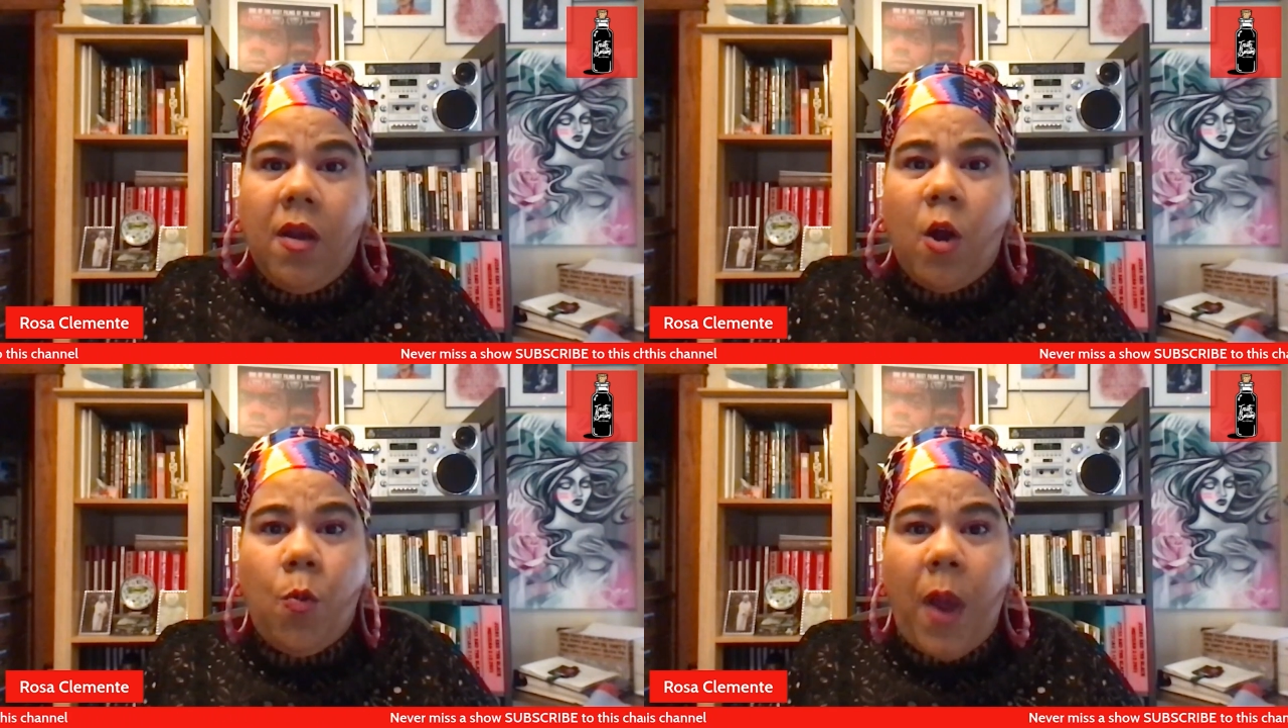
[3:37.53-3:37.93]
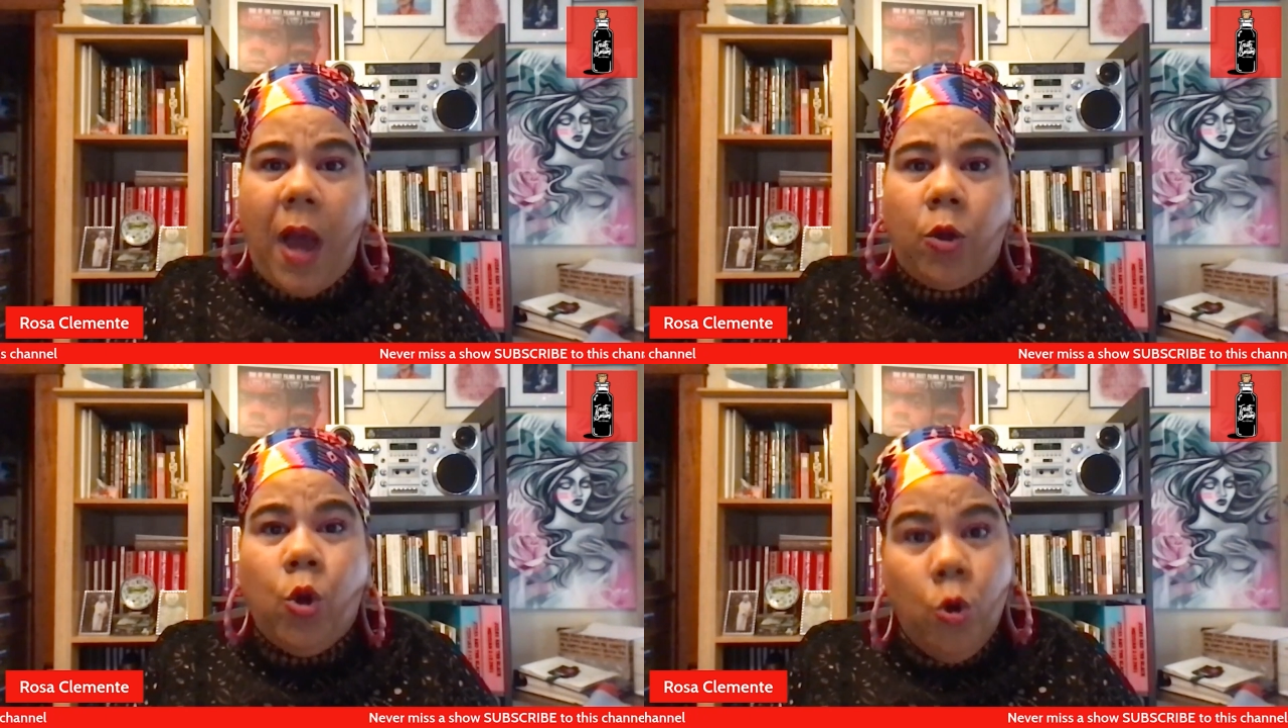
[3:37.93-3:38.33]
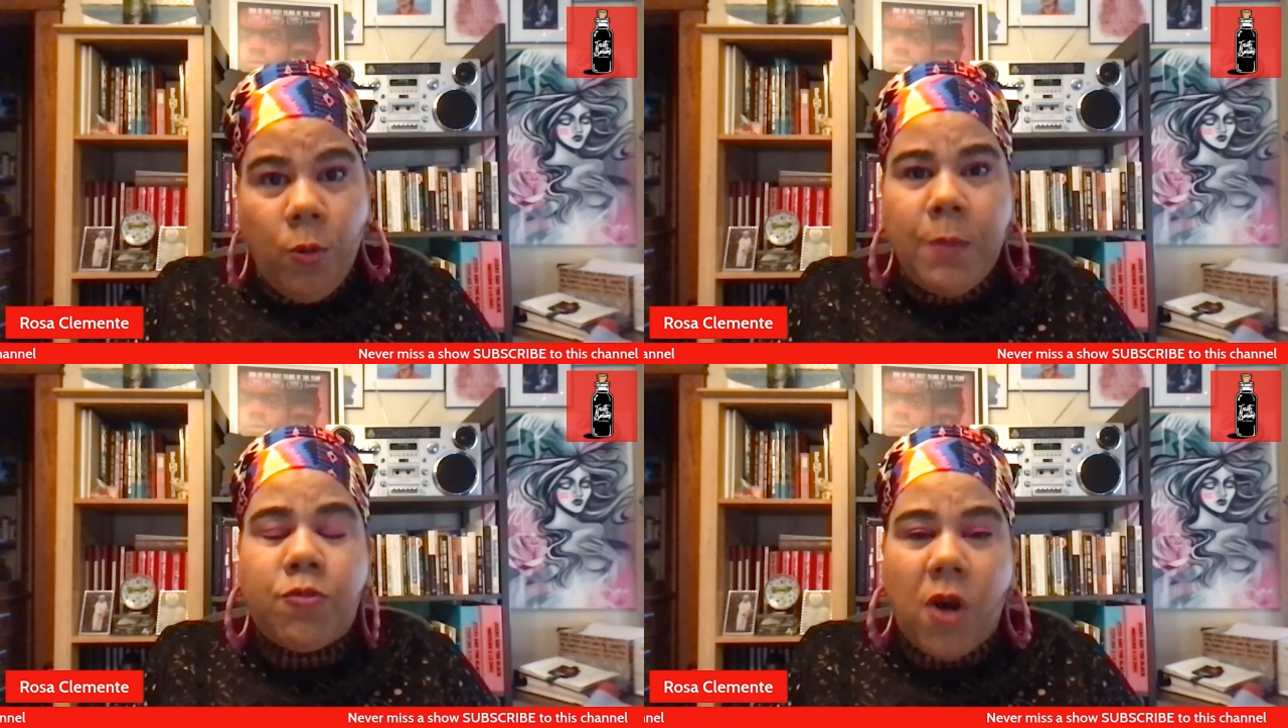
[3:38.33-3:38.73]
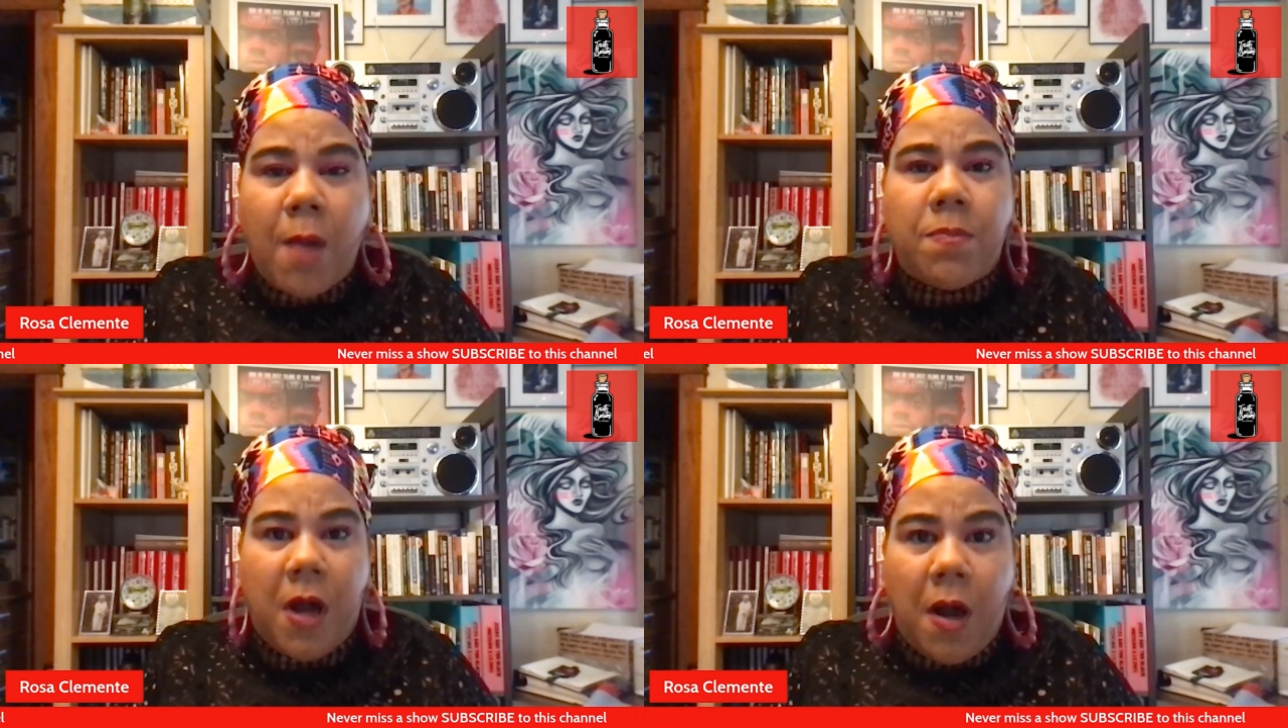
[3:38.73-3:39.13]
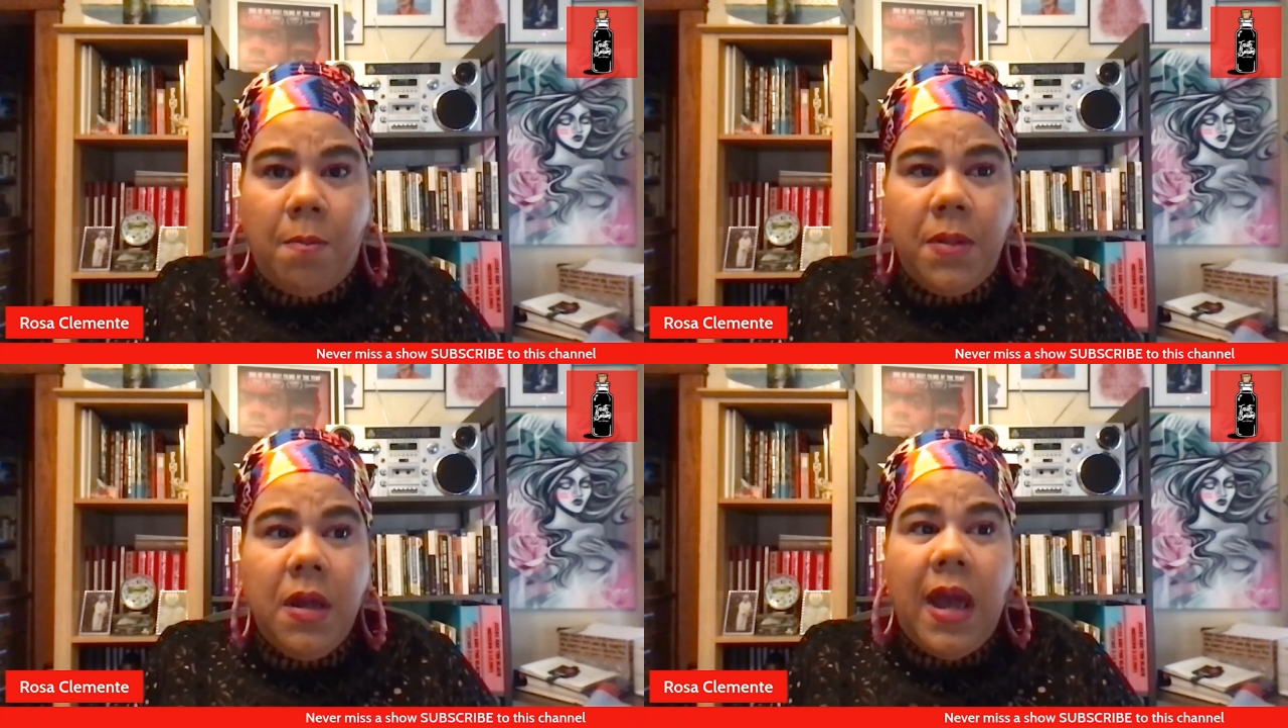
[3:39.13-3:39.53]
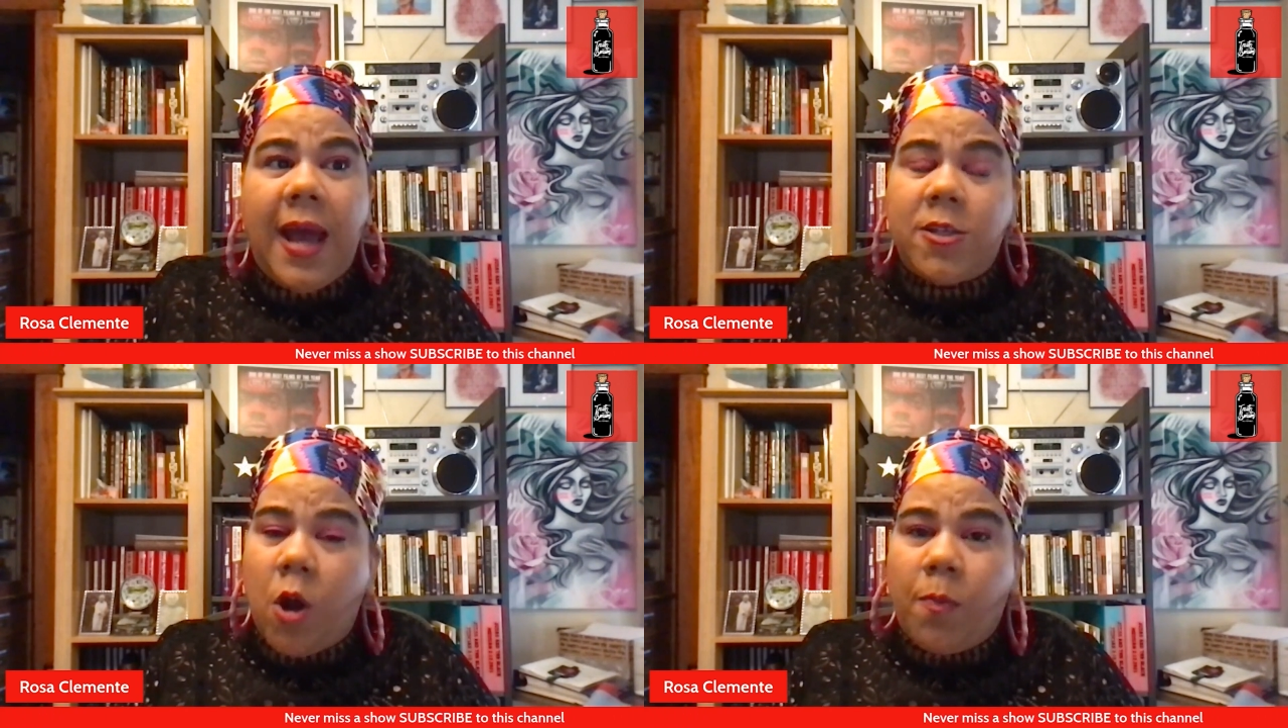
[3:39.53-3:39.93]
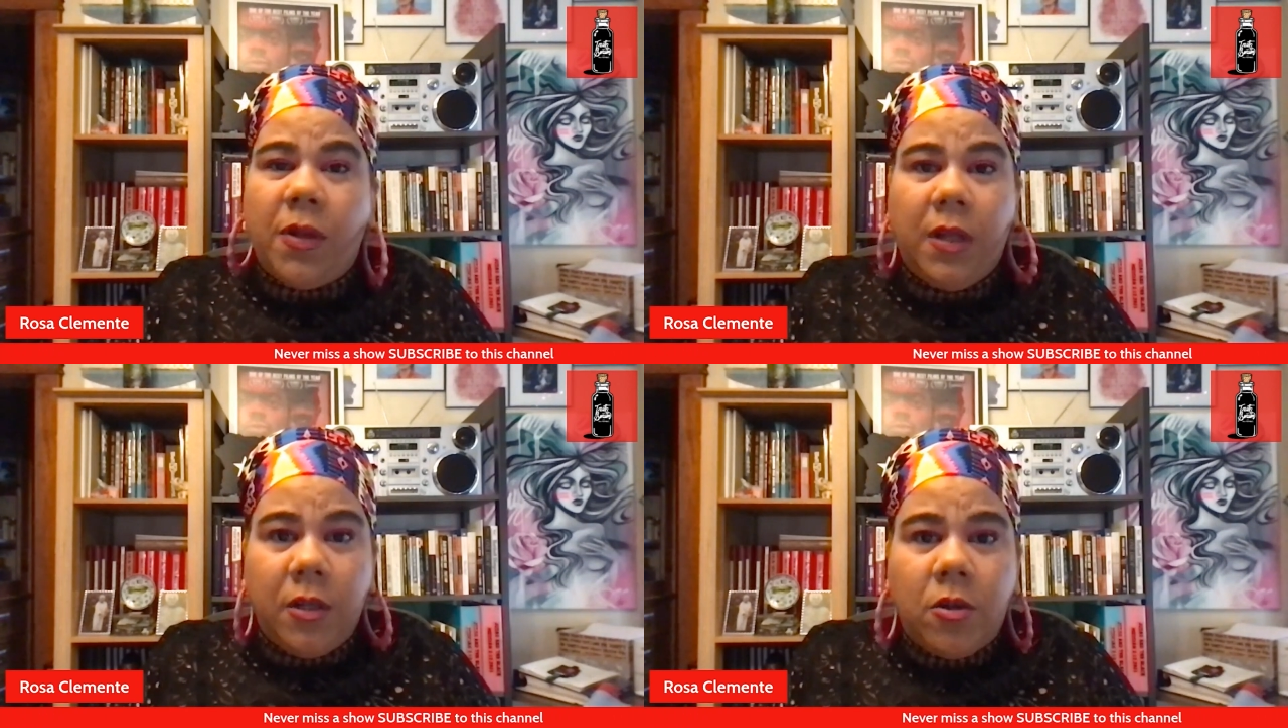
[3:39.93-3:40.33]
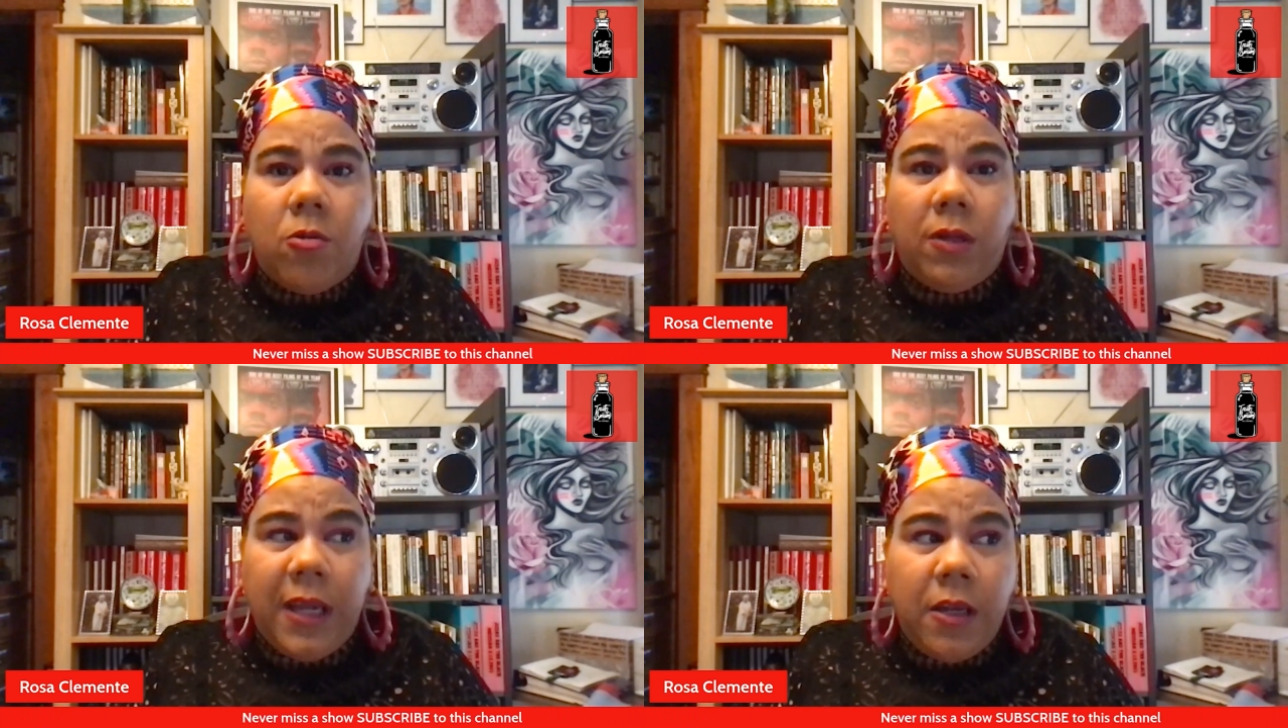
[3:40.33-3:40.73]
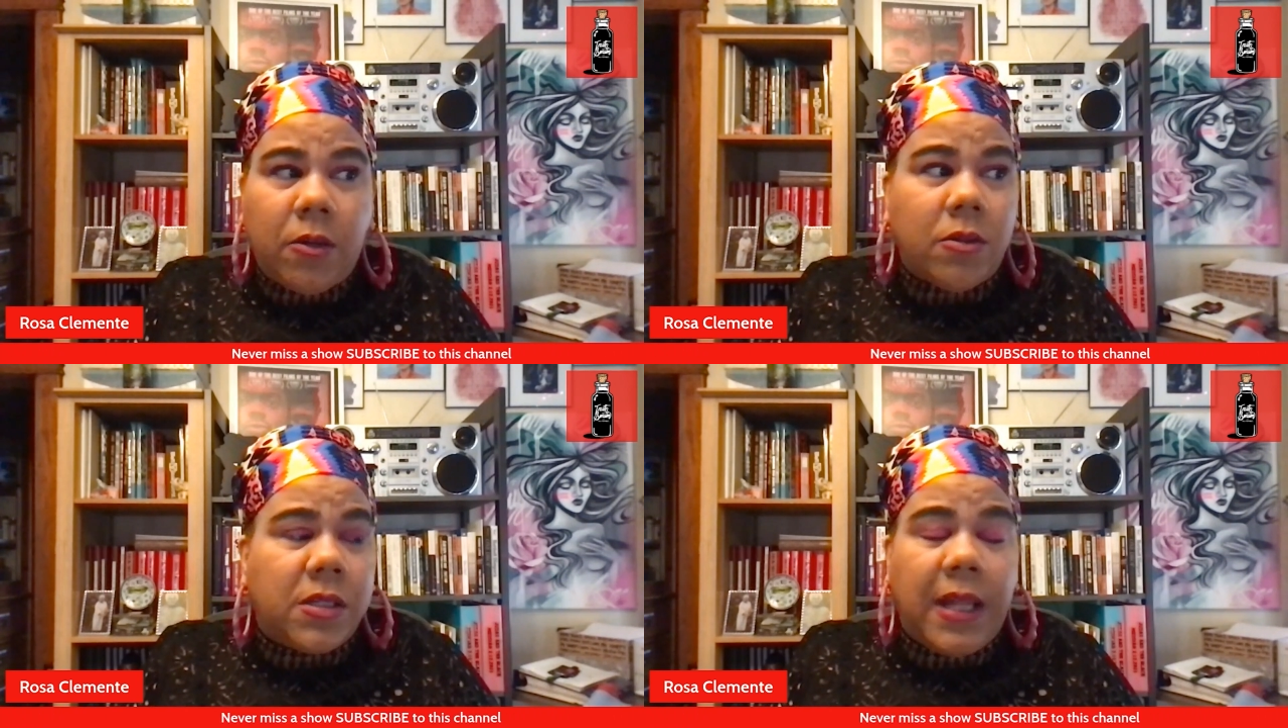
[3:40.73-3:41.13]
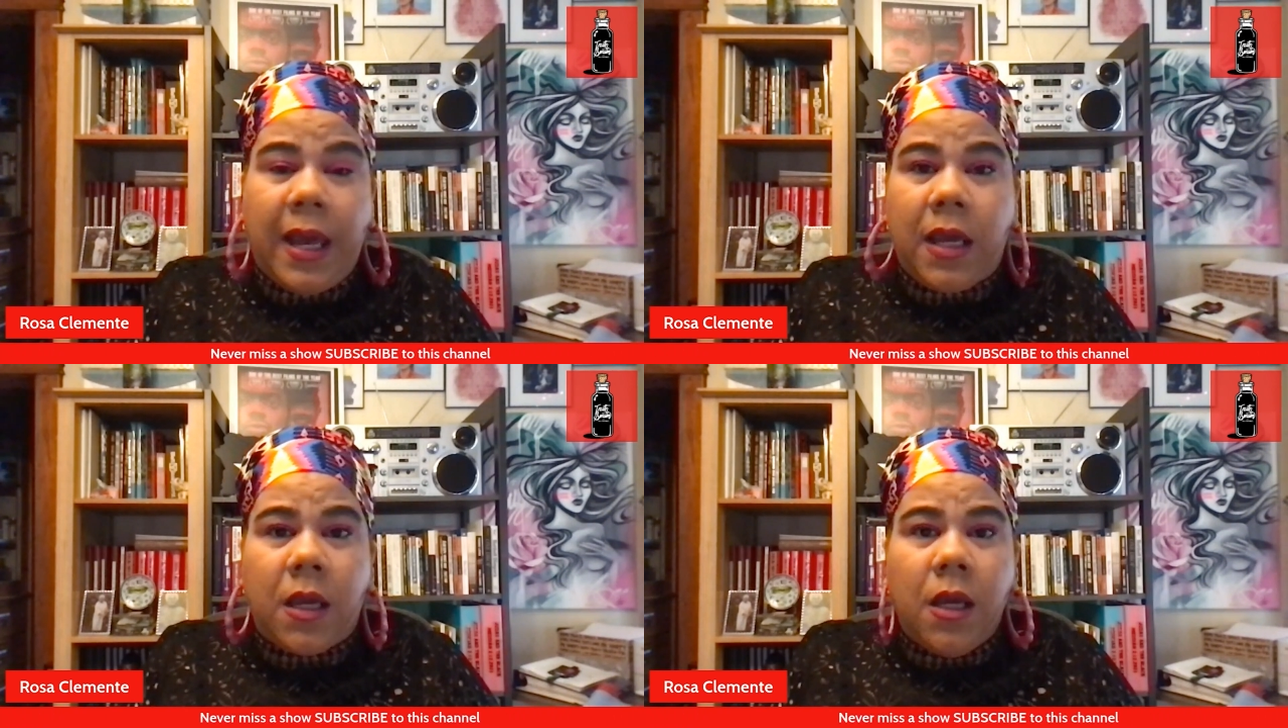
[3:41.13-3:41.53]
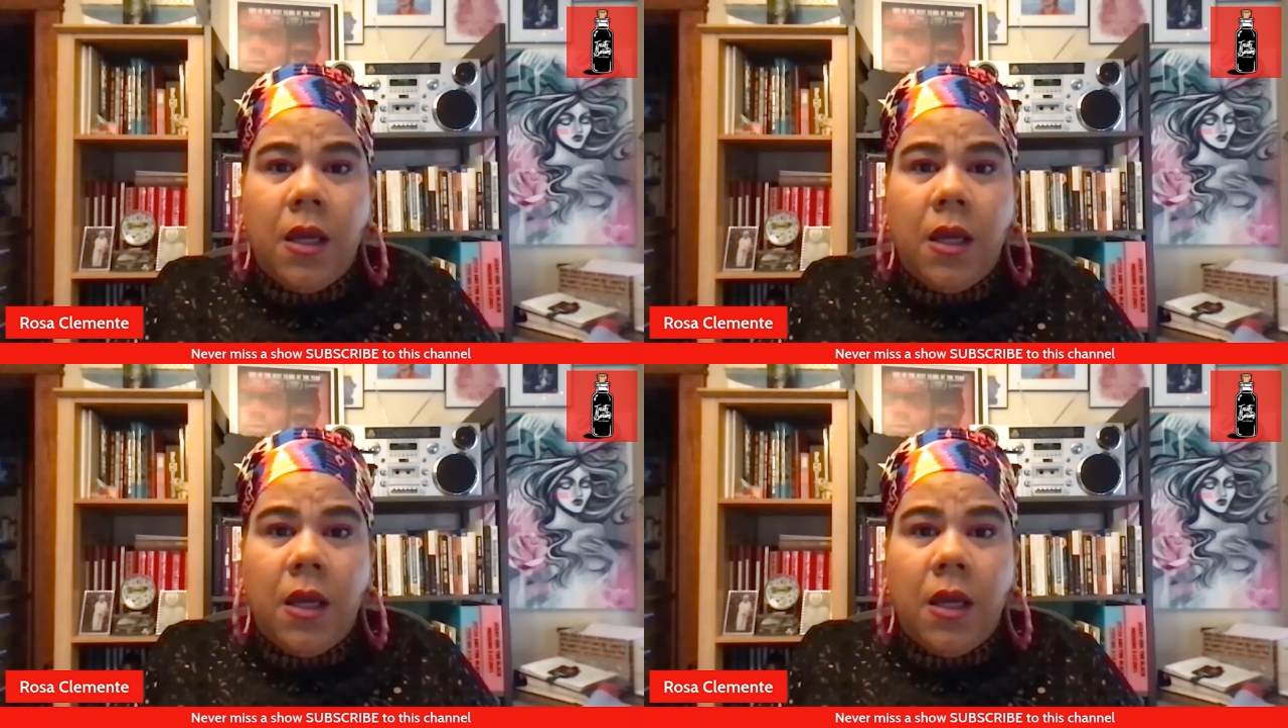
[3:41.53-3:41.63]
about who we prop up as our political leaders, like